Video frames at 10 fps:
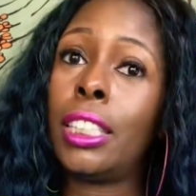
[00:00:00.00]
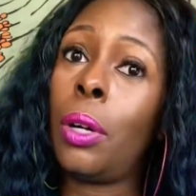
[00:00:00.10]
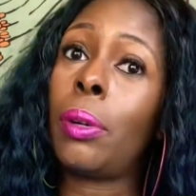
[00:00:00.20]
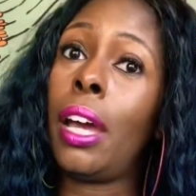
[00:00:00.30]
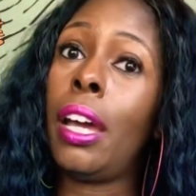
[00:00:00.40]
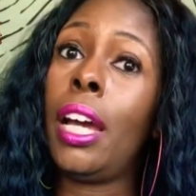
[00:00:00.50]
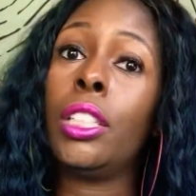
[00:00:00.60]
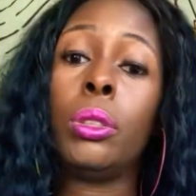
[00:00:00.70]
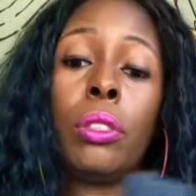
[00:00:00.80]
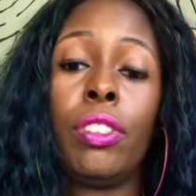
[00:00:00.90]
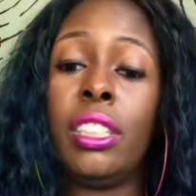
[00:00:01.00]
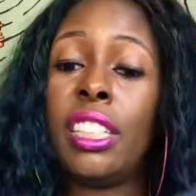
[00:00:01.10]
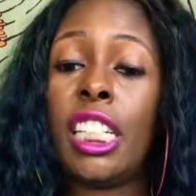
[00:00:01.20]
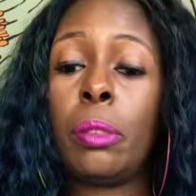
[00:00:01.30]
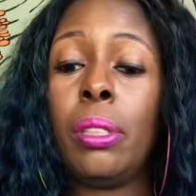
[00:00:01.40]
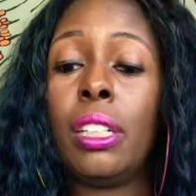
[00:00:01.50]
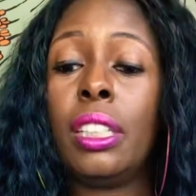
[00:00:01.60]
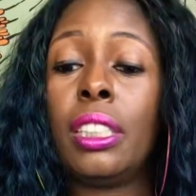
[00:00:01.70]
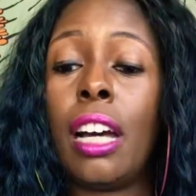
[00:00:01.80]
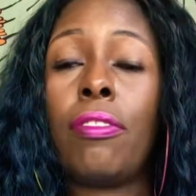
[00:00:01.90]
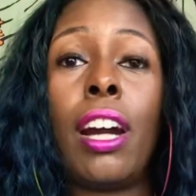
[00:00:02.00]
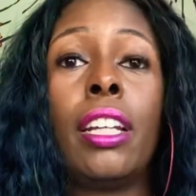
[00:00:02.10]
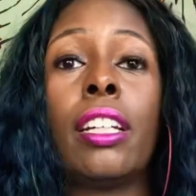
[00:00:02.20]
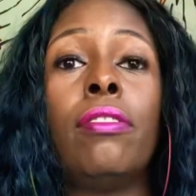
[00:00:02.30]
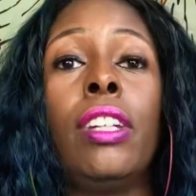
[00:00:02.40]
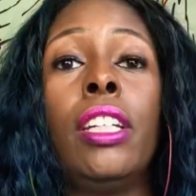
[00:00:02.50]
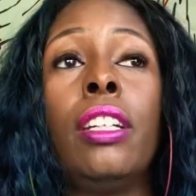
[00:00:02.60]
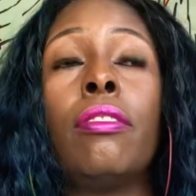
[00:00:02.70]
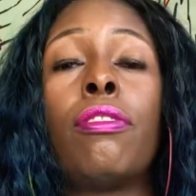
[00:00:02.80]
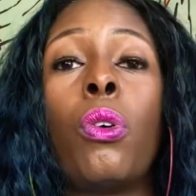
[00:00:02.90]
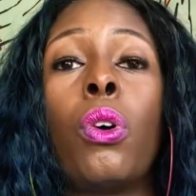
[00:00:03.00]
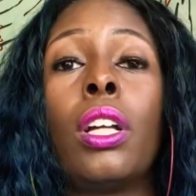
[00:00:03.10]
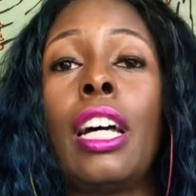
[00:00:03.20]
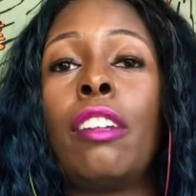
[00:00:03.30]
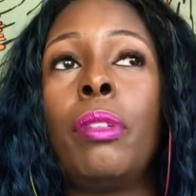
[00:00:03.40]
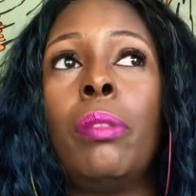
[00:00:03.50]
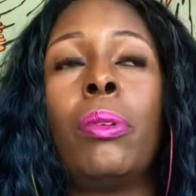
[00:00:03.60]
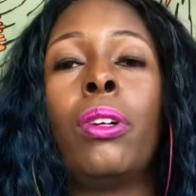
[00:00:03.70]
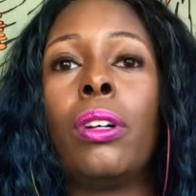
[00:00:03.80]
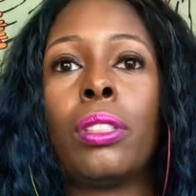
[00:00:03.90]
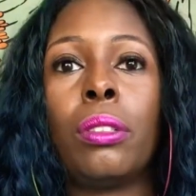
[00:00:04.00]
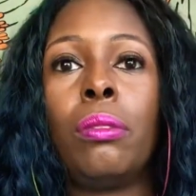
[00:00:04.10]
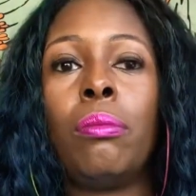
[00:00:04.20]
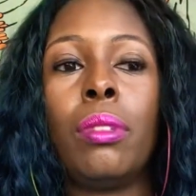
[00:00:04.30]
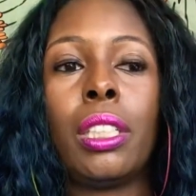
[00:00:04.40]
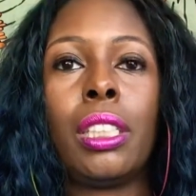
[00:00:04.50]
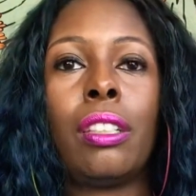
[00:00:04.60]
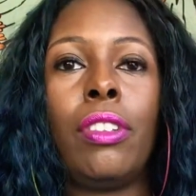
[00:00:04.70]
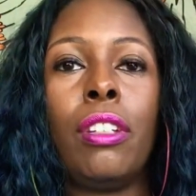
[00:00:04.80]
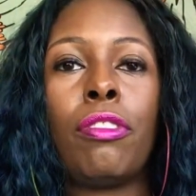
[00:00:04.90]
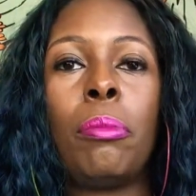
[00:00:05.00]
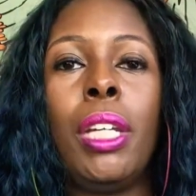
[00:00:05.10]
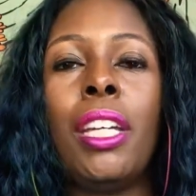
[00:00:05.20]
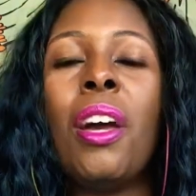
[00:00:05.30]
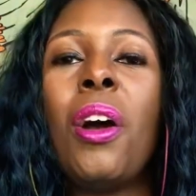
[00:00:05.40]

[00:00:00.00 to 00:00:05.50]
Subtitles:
Okay. I do it via text because I find it convenient for a lot of people, and also it's convenient for me.